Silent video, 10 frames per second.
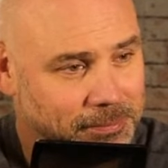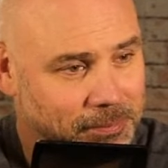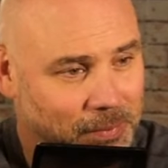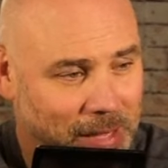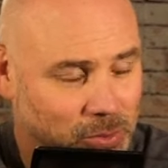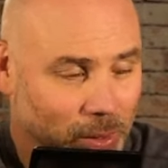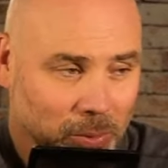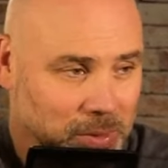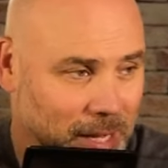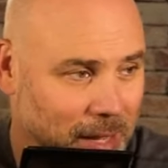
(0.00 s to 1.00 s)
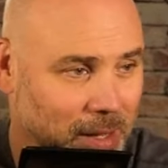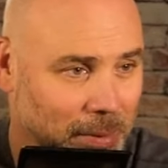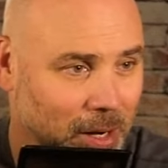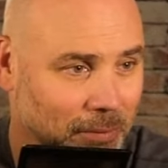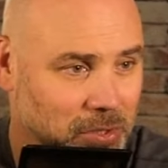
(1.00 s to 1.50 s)
that's what it would take. I
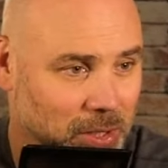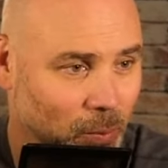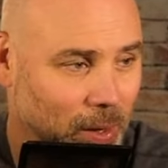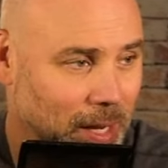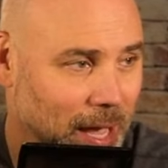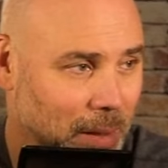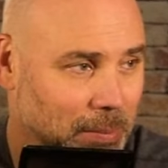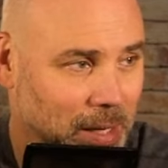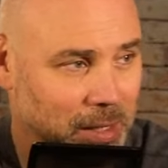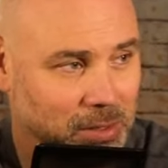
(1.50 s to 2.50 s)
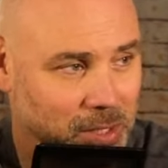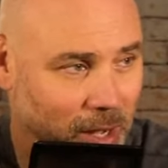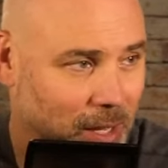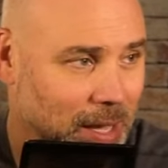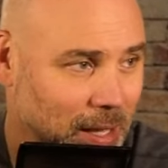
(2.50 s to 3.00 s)
mean, obviously winning out, beating
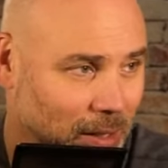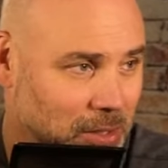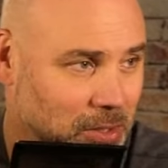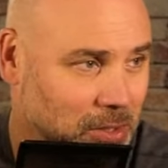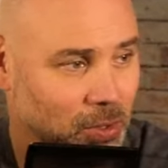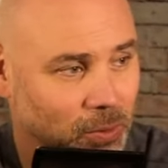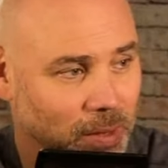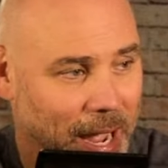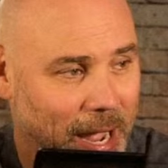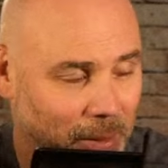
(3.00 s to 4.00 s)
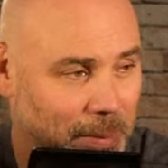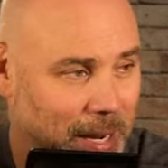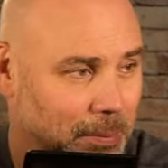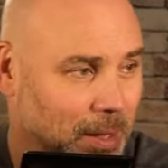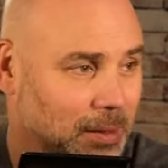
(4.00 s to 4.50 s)
Kentucky, LSU,
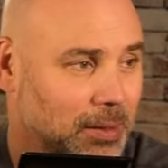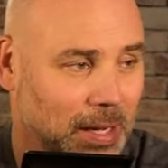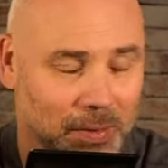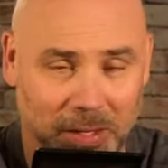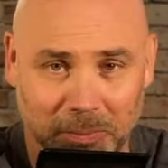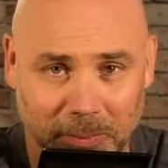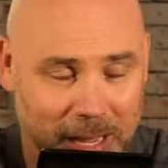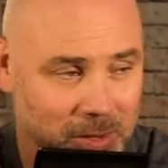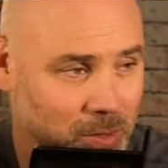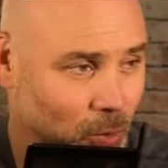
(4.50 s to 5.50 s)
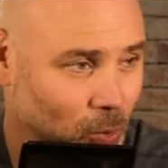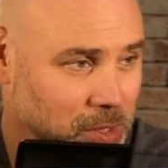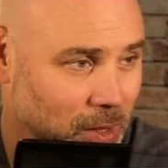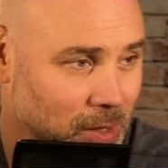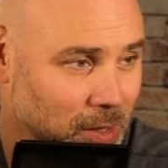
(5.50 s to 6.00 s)
Alabama, and then making some noise
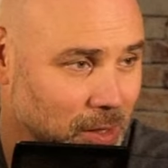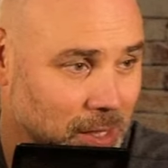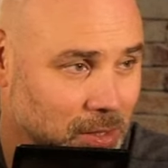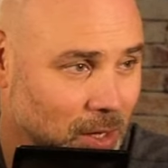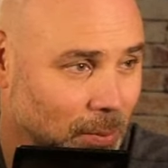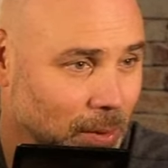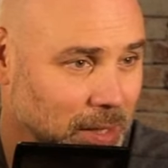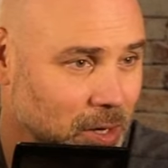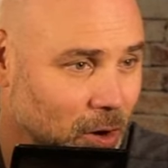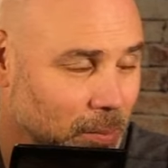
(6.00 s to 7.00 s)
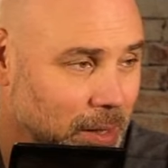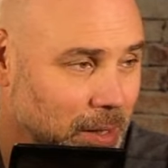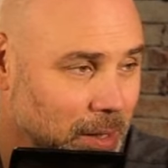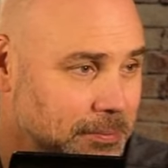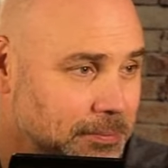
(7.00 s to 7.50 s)
in the NCAA tournament.
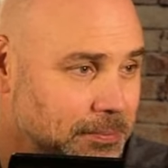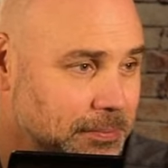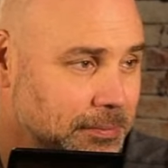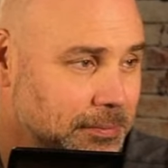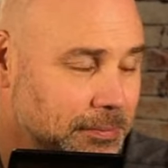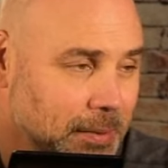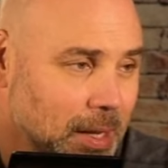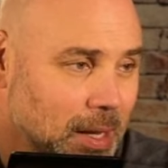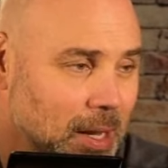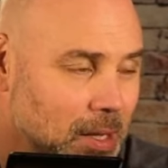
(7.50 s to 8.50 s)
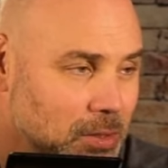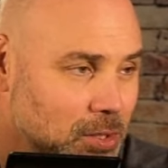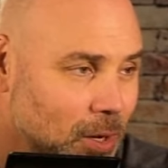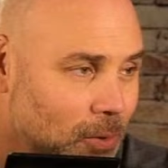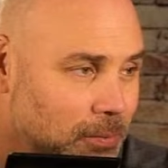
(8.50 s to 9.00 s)

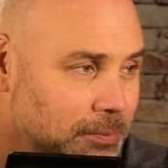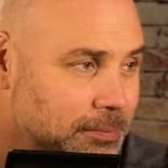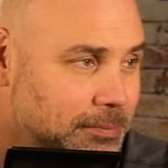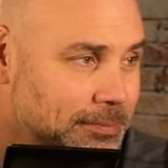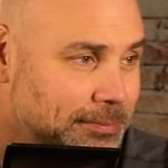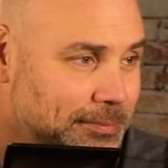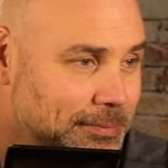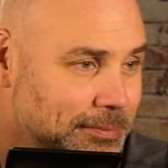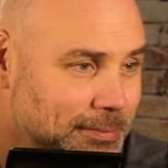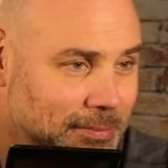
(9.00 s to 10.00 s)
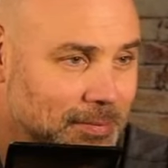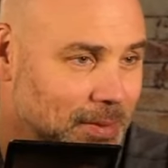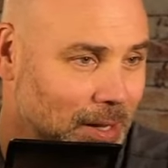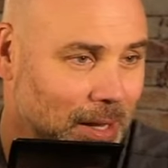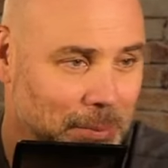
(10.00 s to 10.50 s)
So
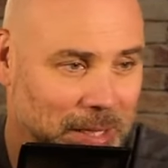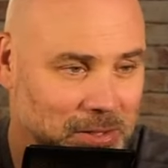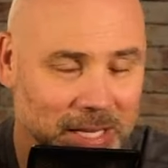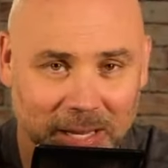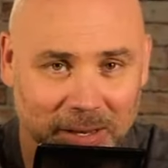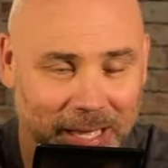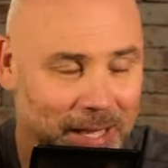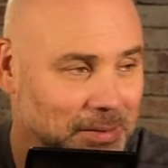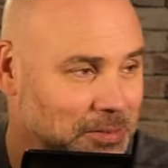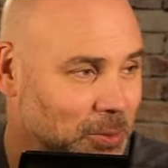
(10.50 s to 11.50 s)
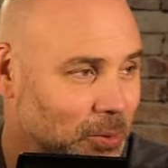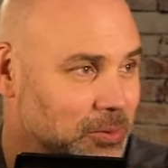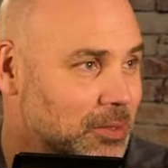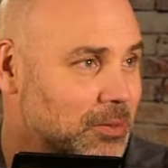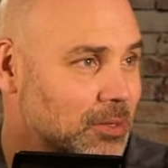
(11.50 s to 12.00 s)
I'm not saying that, so don't
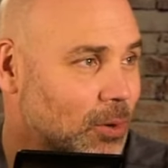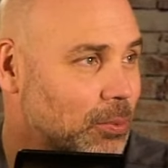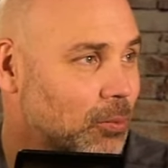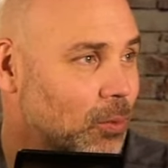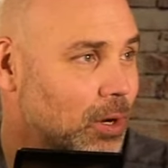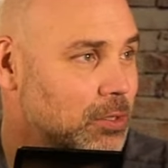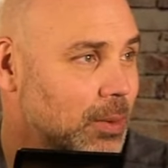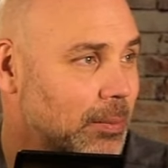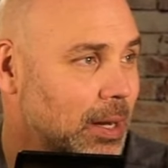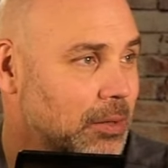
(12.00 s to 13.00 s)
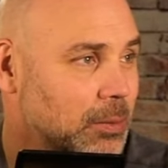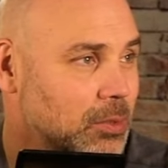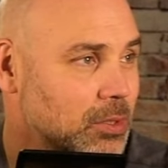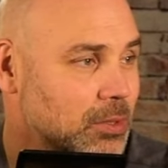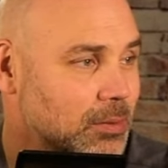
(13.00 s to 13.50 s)
start putting words in my mouth. I'm
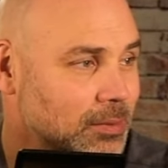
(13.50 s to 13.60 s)
just